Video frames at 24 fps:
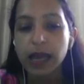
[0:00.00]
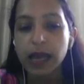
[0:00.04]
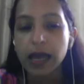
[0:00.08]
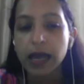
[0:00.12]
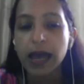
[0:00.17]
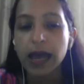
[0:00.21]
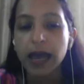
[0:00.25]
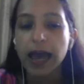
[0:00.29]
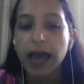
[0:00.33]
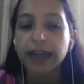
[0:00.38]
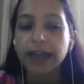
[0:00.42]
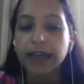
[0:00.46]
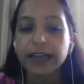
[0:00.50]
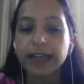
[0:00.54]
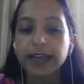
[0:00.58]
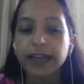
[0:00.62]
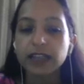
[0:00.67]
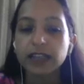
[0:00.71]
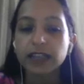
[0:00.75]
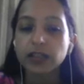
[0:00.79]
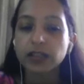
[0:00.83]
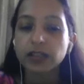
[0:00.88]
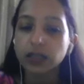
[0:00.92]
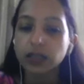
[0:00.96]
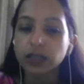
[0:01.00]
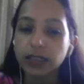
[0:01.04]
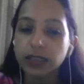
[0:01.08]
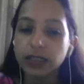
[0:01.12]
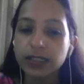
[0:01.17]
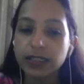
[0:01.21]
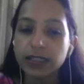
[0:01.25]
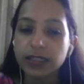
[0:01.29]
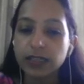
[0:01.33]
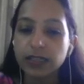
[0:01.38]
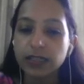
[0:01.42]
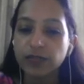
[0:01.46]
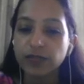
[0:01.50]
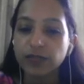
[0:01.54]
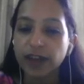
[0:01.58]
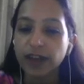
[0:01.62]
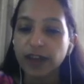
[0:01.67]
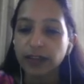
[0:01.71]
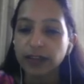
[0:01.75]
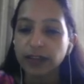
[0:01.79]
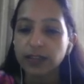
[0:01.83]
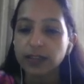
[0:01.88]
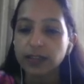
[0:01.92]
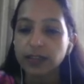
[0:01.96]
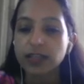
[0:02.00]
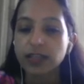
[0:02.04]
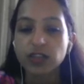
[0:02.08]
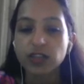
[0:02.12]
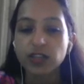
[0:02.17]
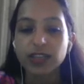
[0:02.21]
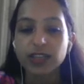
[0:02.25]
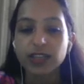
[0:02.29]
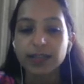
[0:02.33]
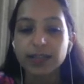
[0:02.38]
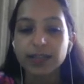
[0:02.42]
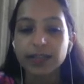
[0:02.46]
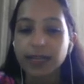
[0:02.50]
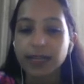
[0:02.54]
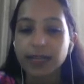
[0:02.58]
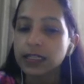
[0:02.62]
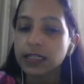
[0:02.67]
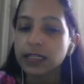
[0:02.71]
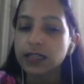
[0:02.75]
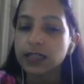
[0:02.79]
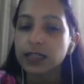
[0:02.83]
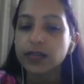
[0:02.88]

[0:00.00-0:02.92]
and external esteem factors such as status,